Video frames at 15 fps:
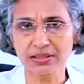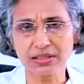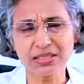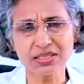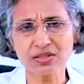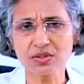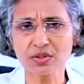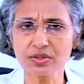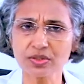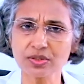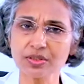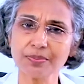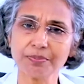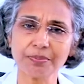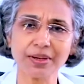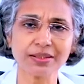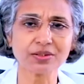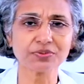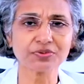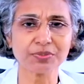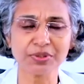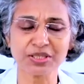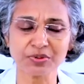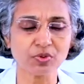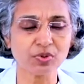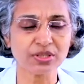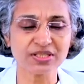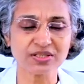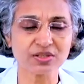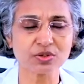That is also a part of the
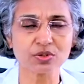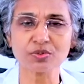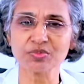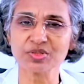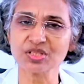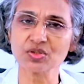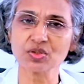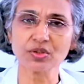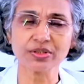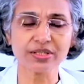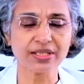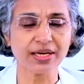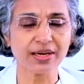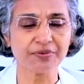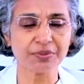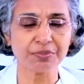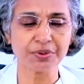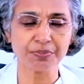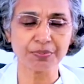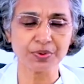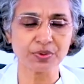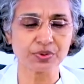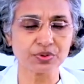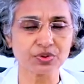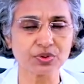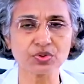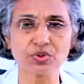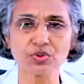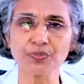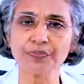metabolic syndrome. She's already having BP also.
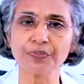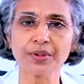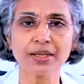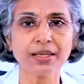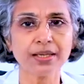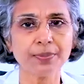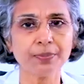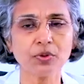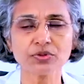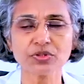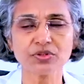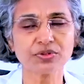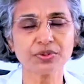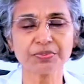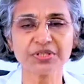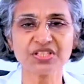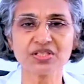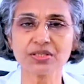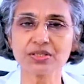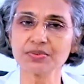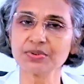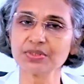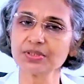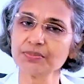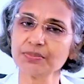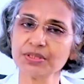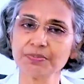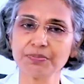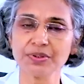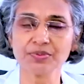So most of the patients with the
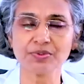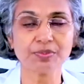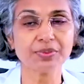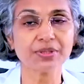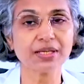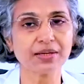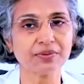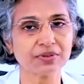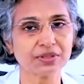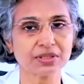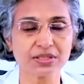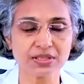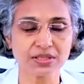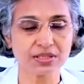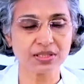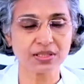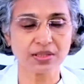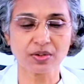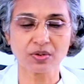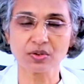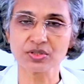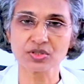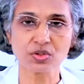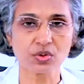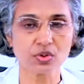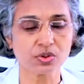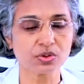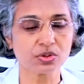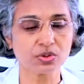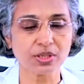BP will be having this
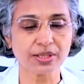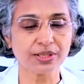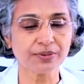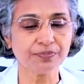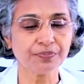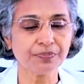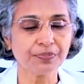cholesterol also high.